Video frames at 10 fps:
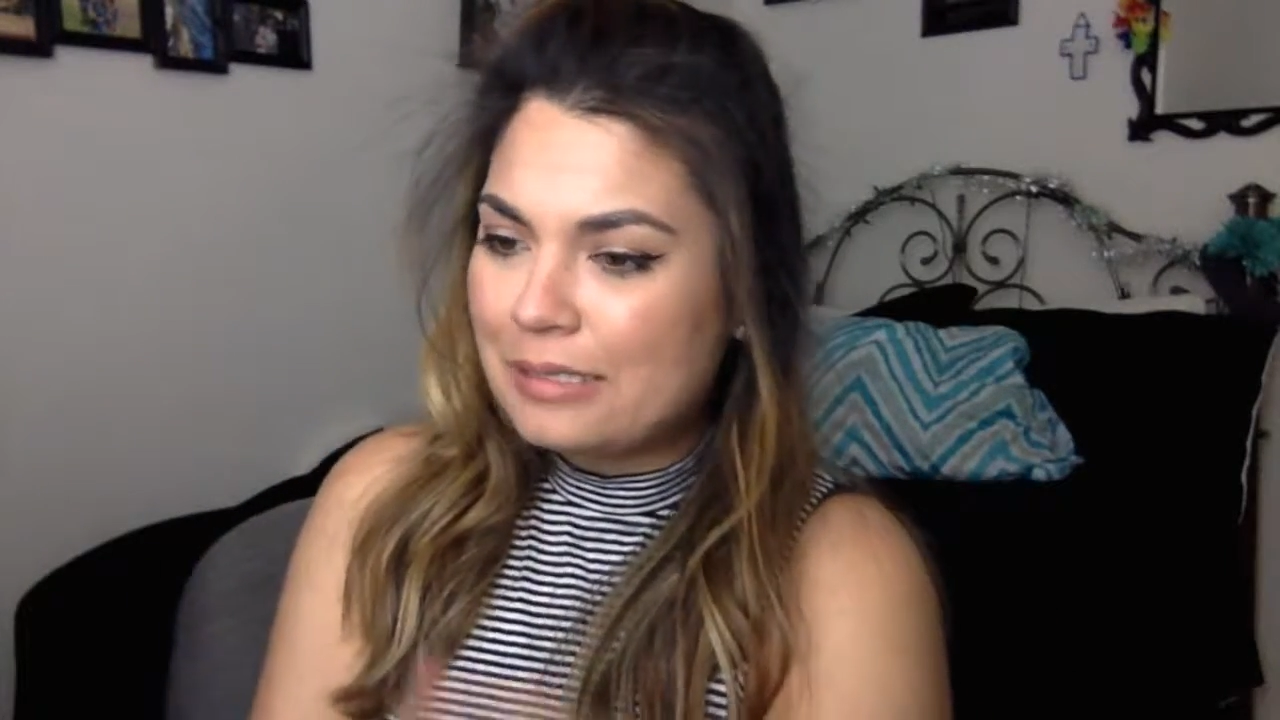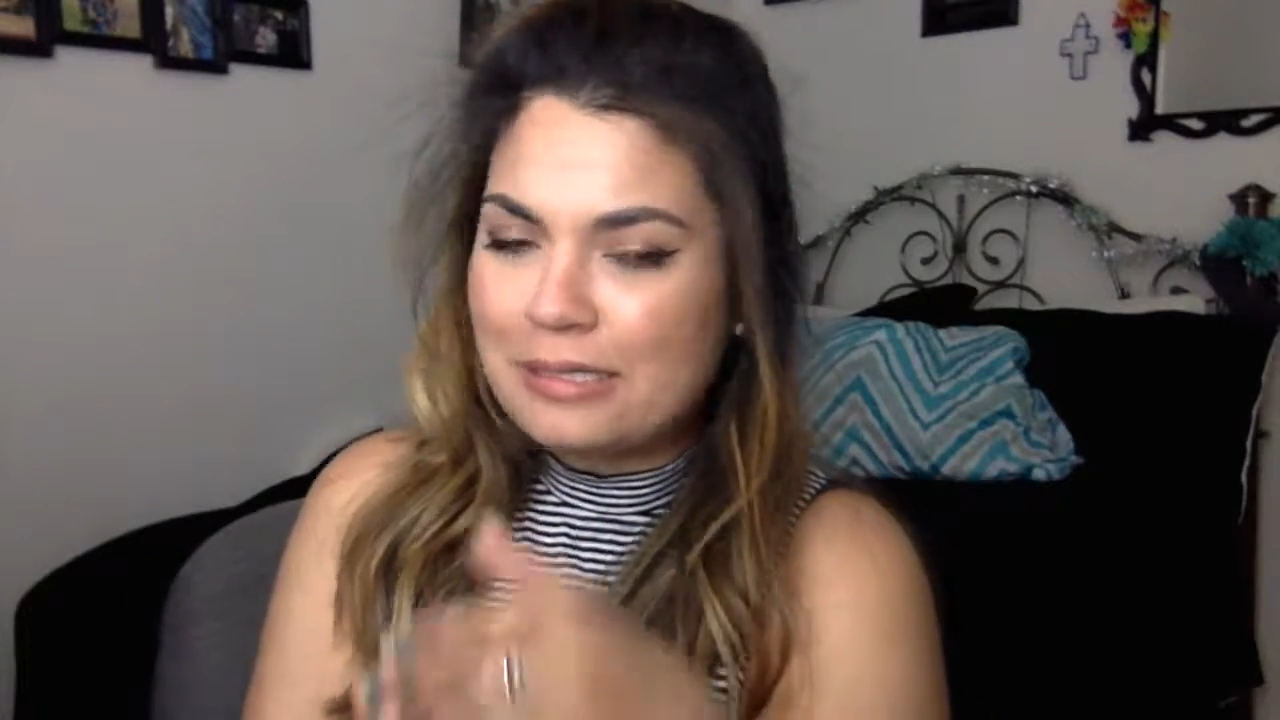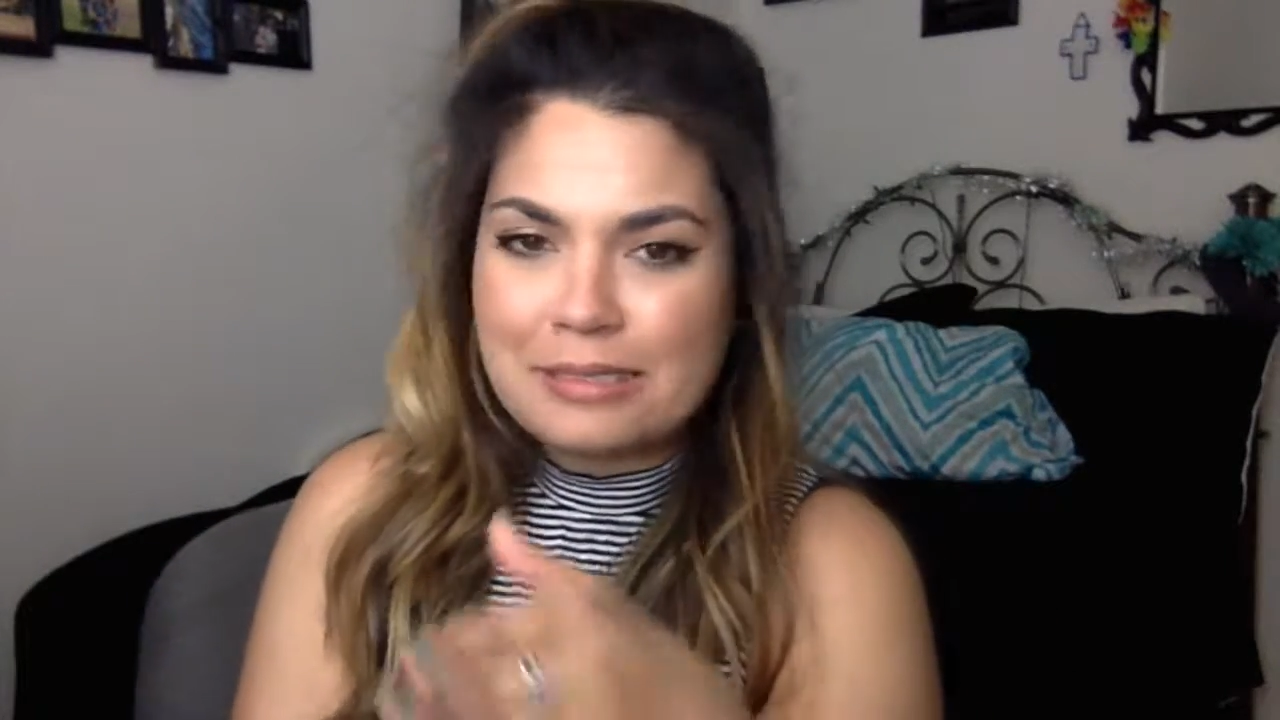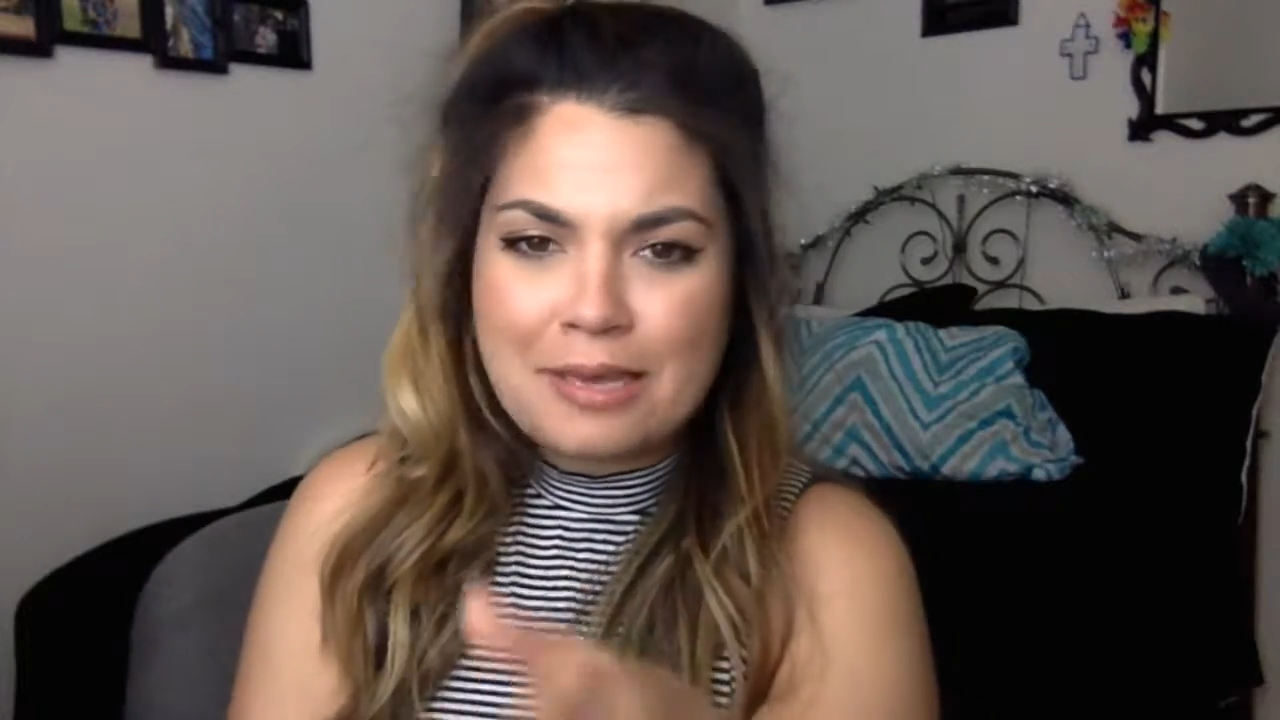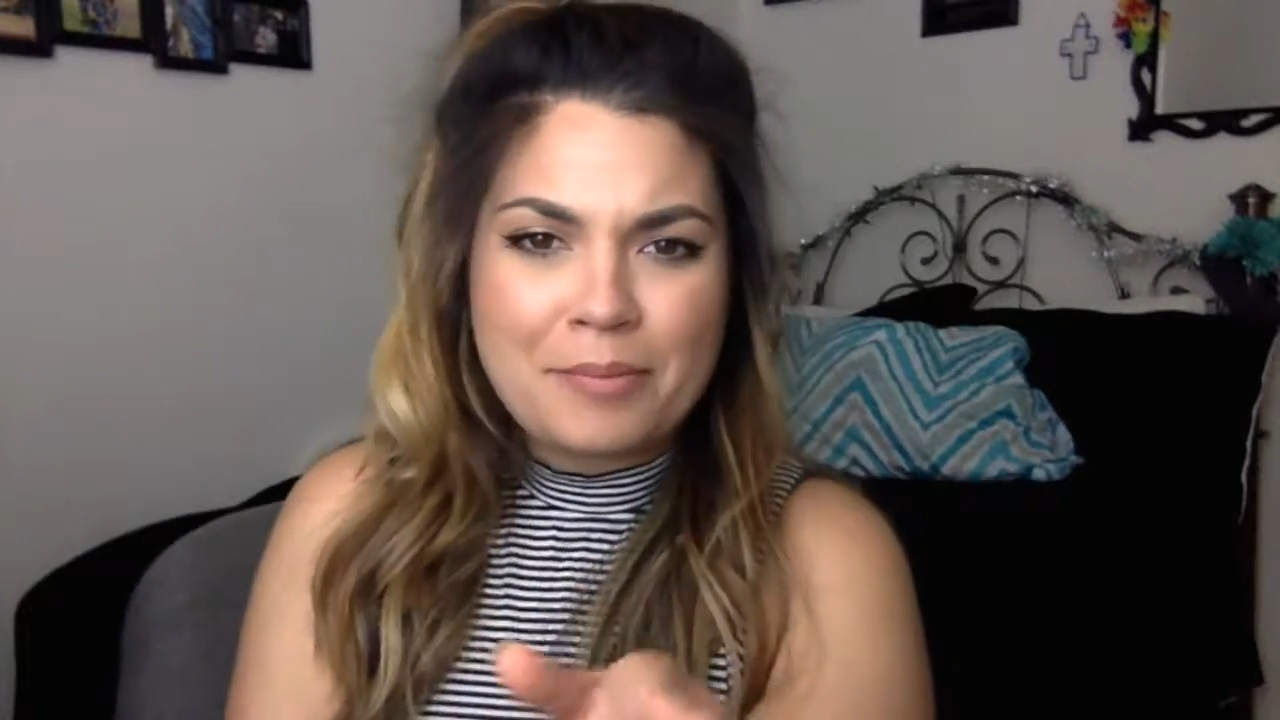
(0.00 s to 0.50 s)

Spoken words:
and he's, like,